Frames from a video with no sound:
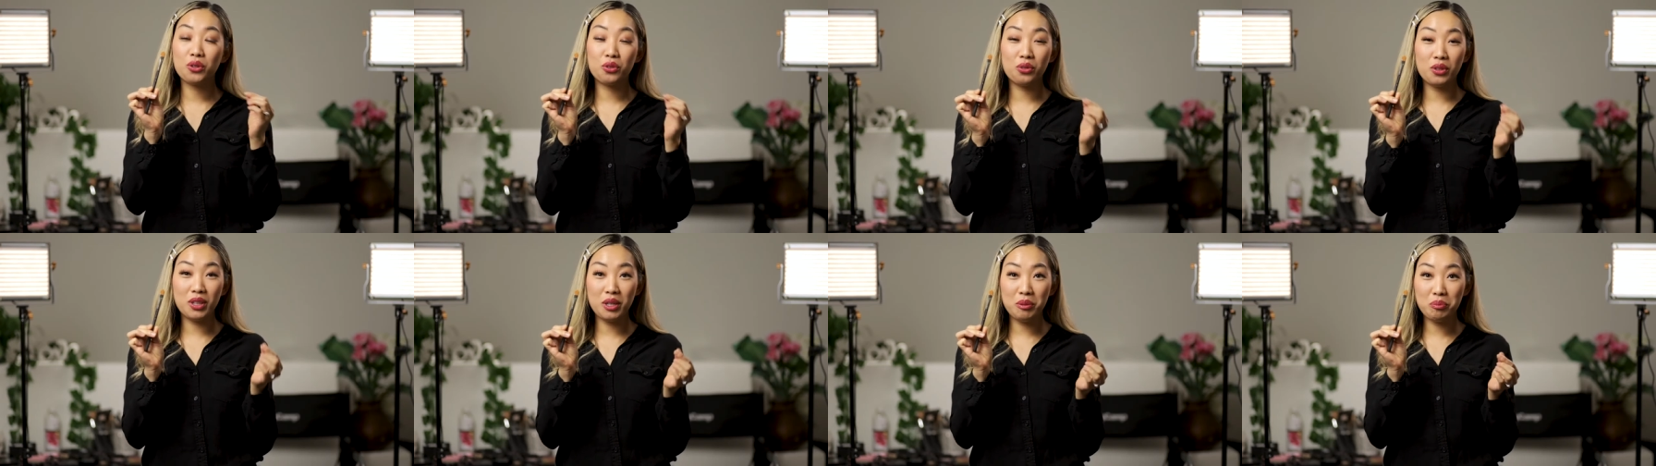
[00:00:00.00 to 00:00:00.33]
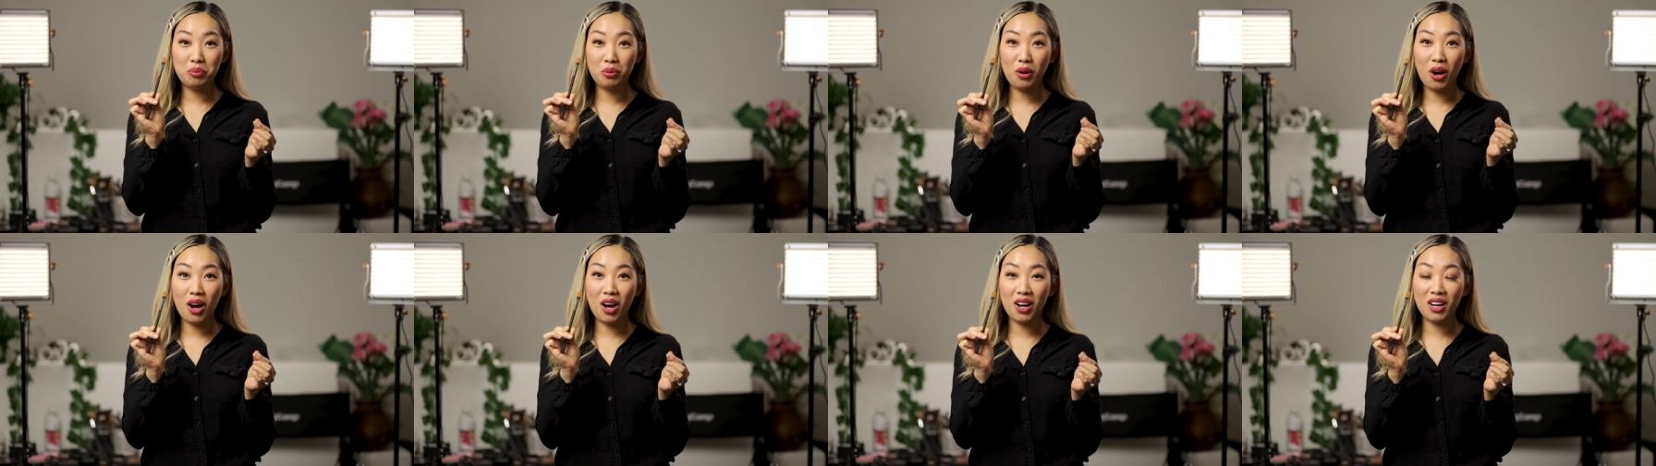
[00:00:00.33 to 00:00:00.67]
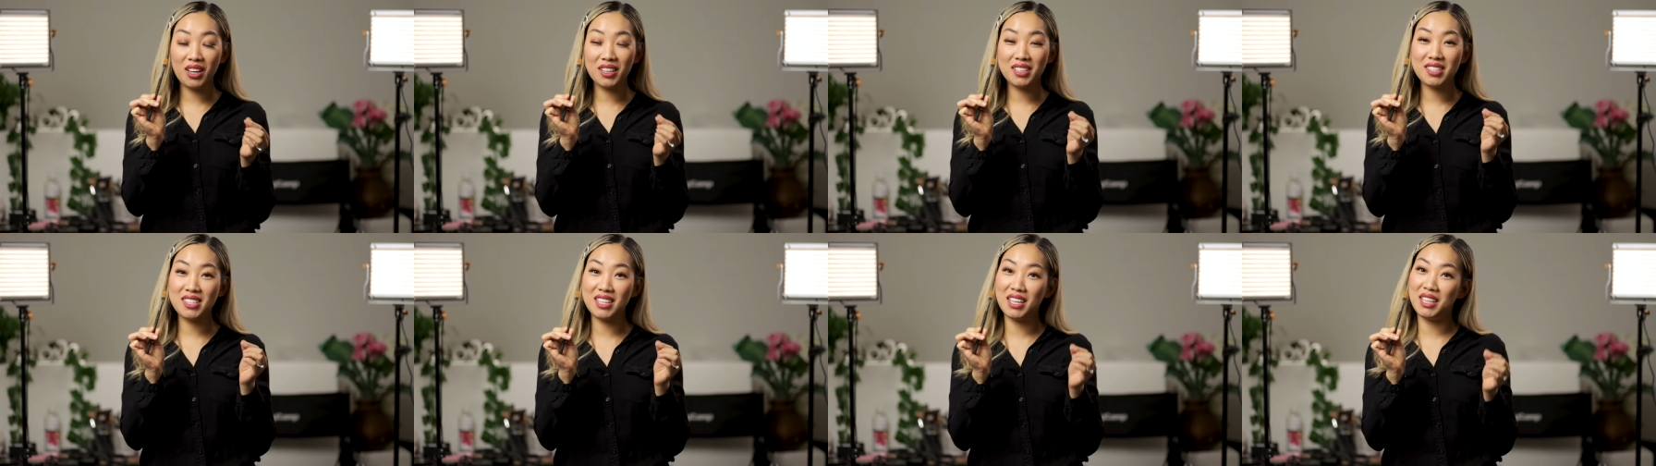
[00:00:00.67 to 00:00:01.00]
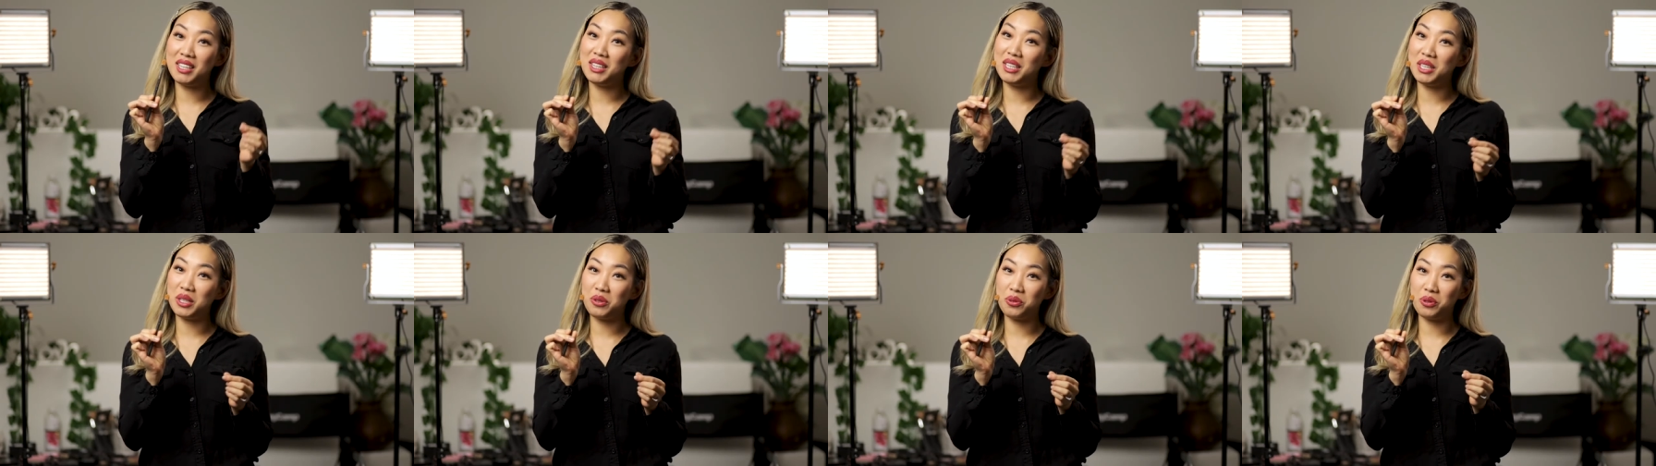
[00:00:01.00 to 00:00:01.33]
cream products,
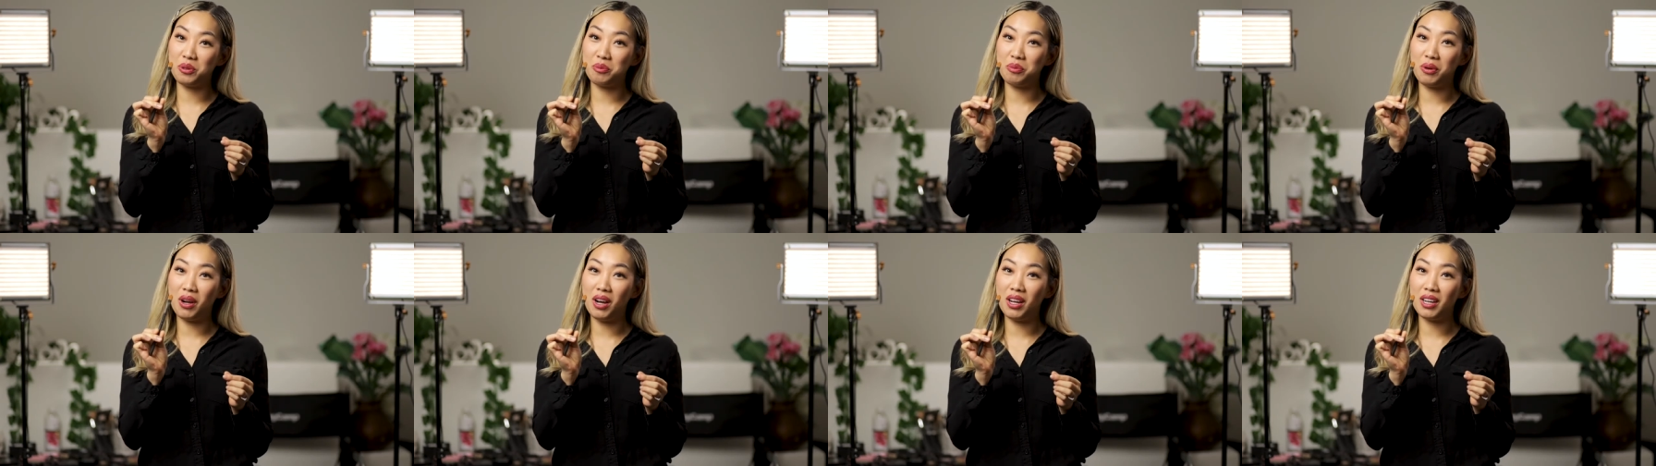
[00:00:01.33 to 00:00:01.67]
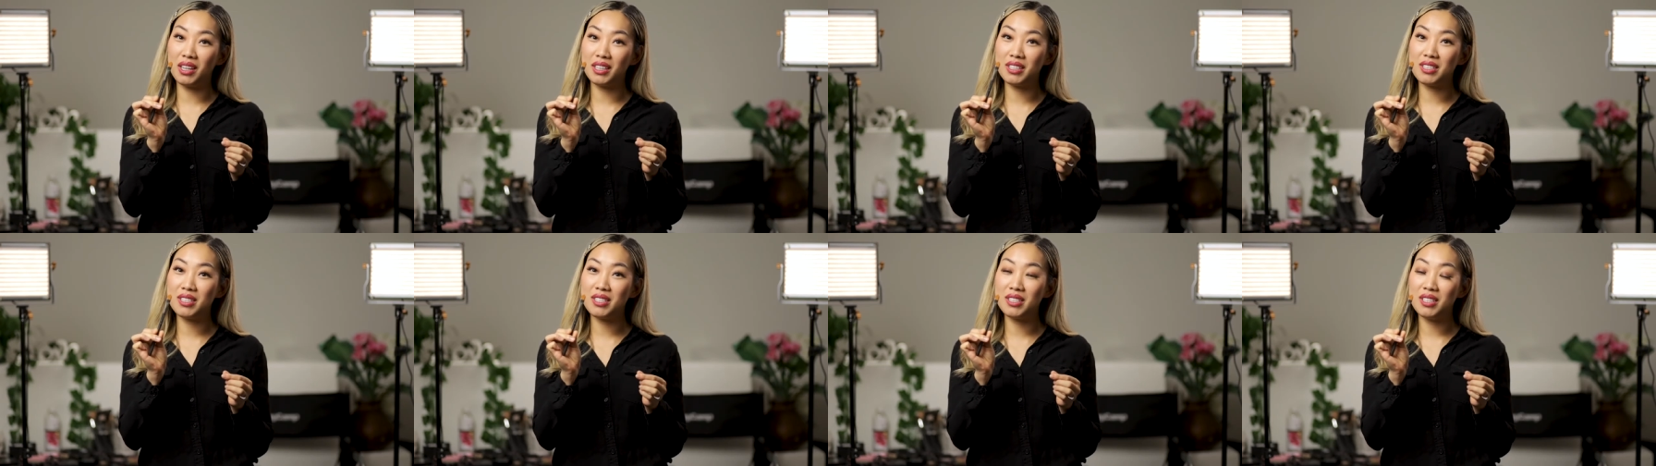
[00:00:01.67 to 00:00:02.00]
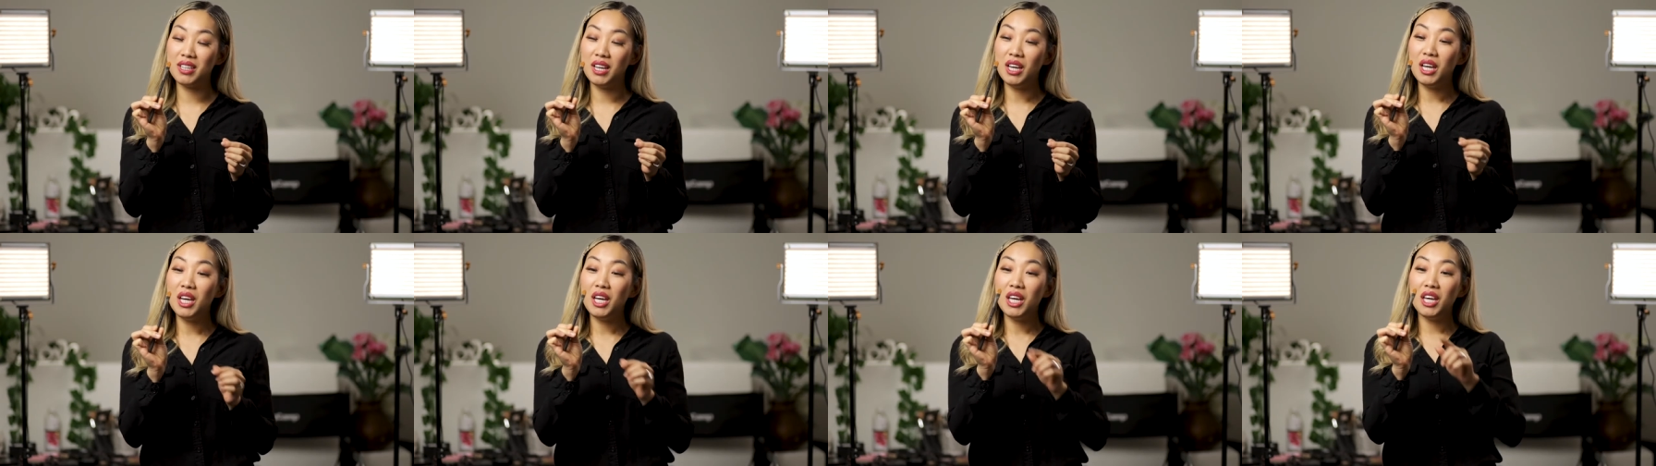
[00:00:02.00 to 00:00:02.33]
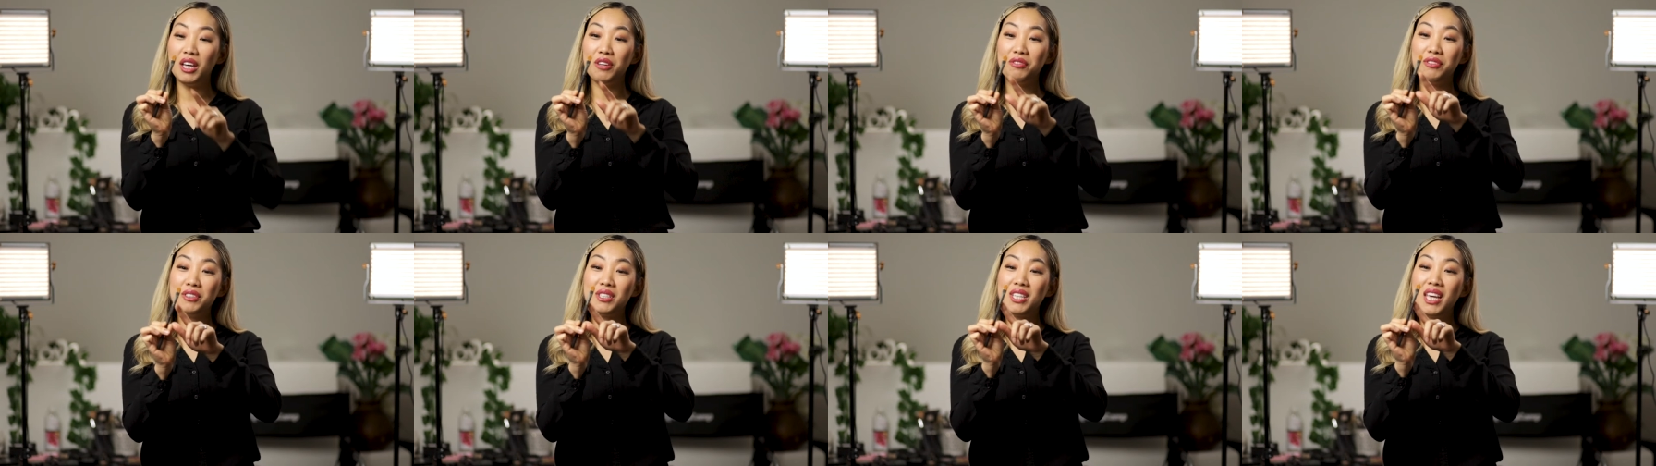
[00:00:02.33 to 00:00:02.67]
and liquid products.
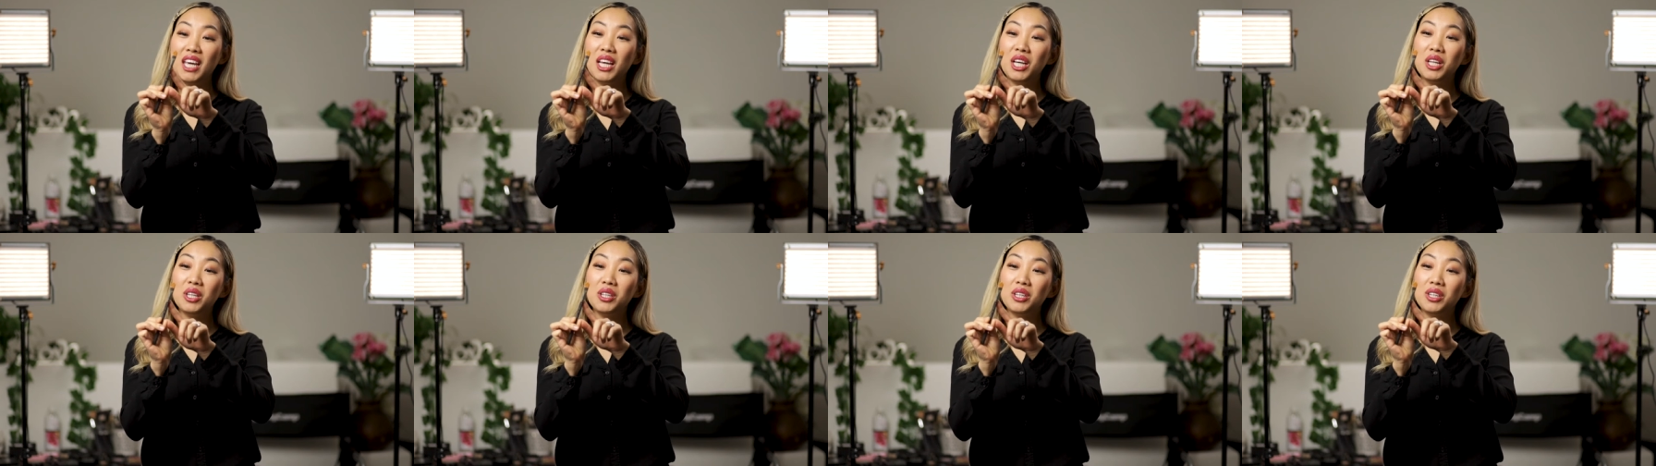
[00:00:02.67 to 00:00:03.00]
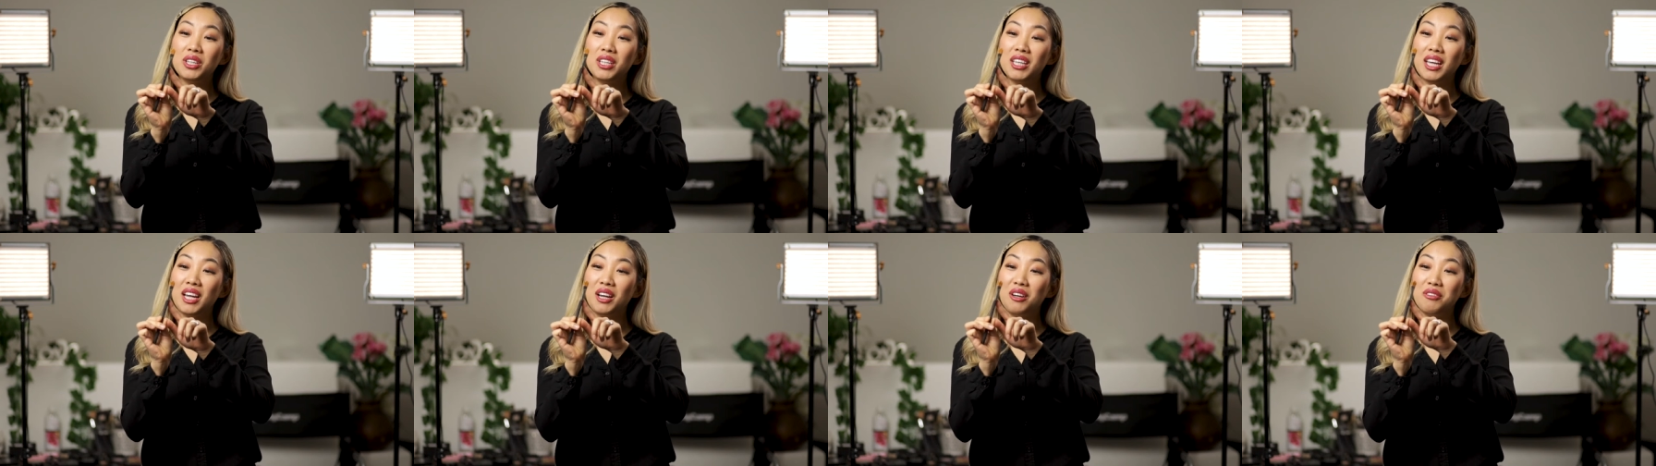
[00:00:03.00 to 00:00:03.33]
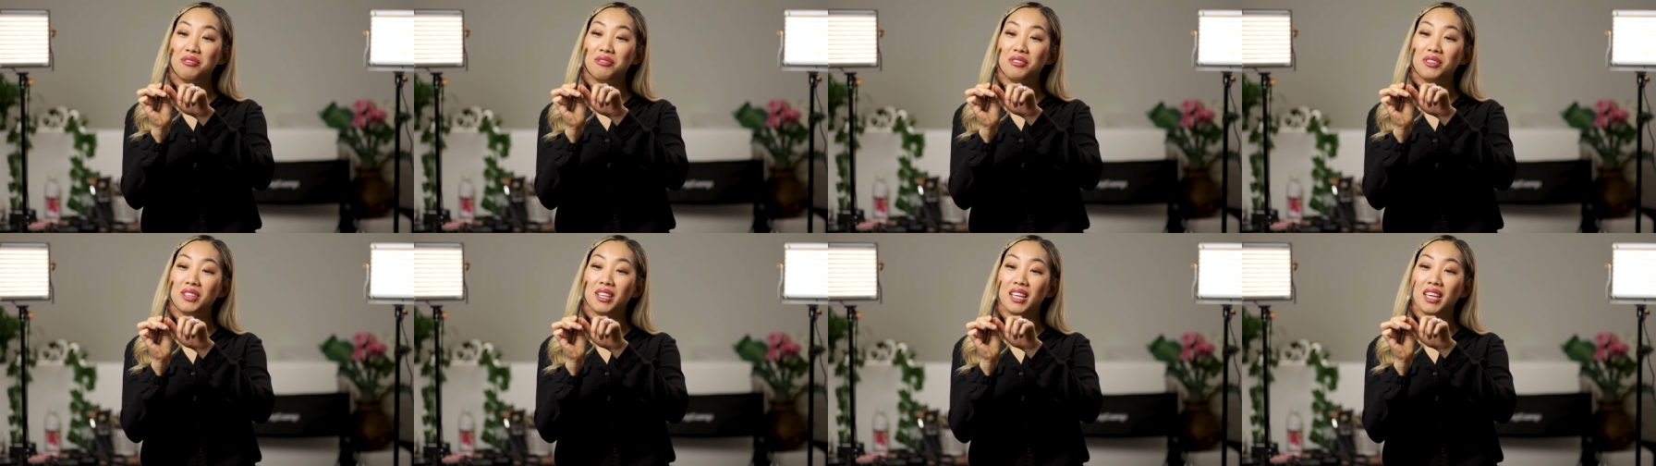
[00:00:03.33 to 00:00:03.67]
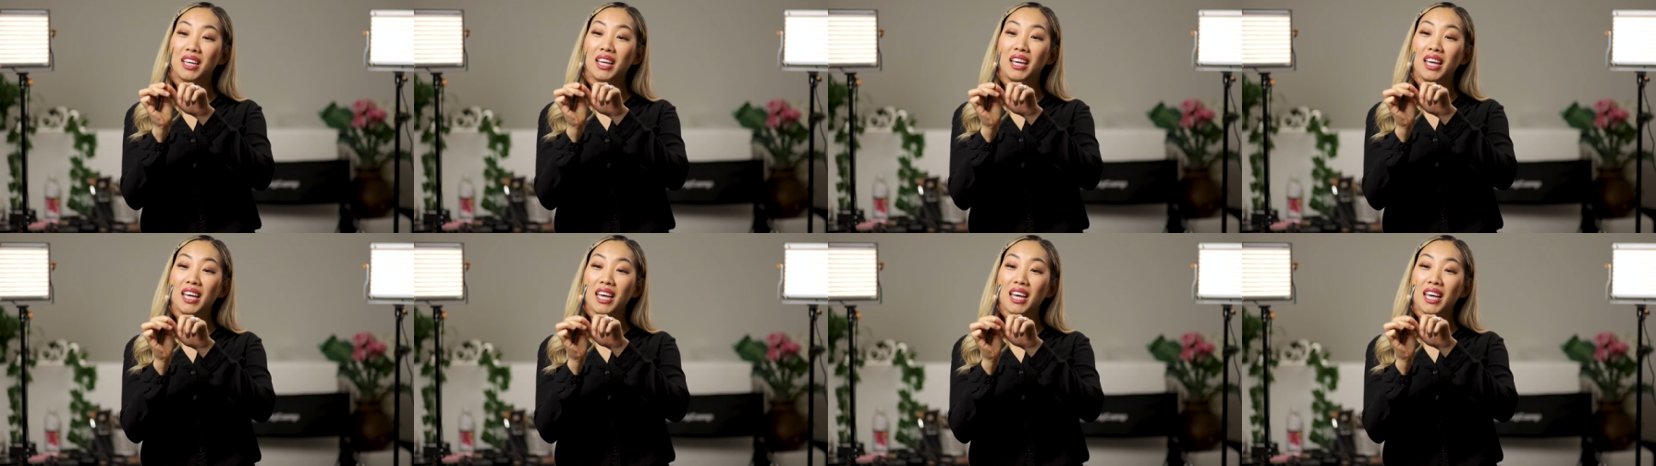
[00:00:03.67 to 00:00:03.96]
If you take a look carefully,